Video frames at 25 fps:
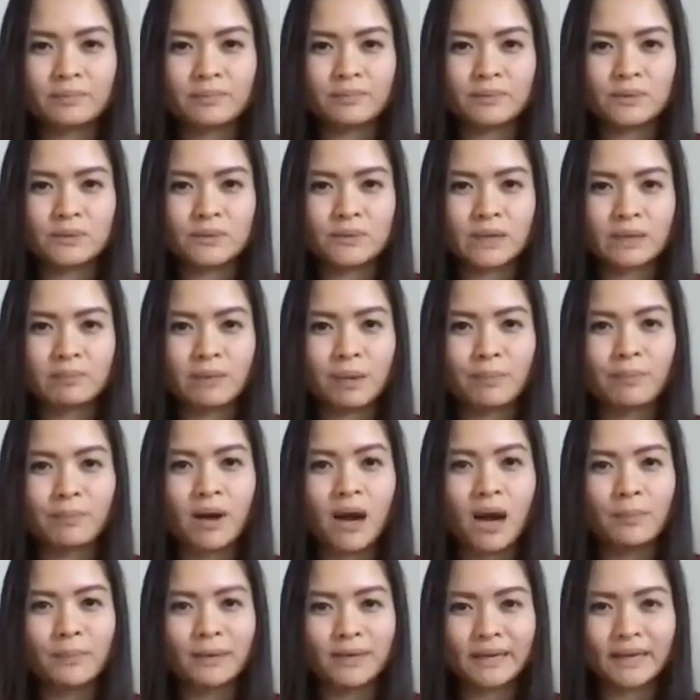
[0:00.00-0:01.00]
between my
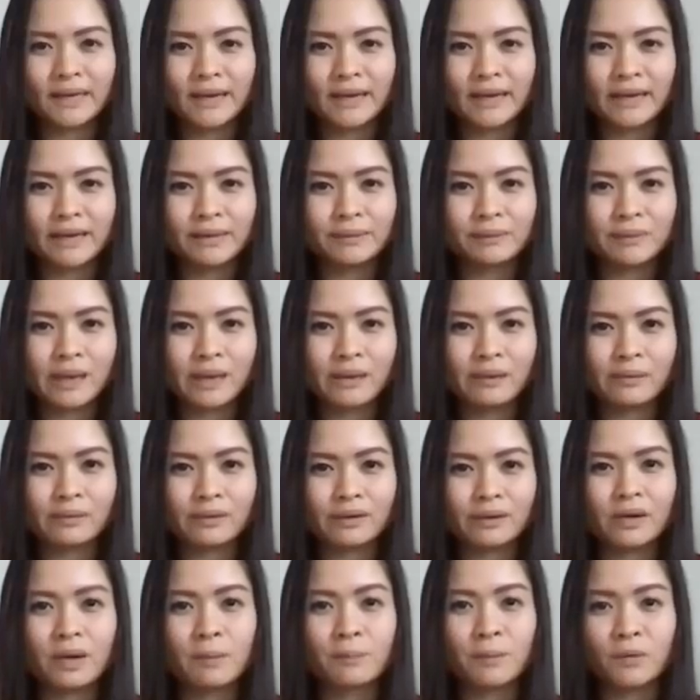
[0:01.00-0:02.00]
mom and I and
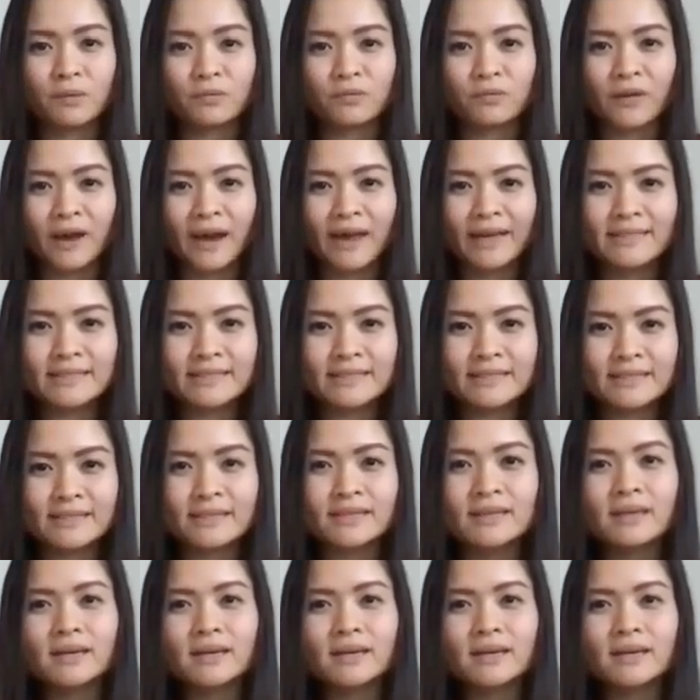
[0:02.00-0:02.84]
a couple of friends.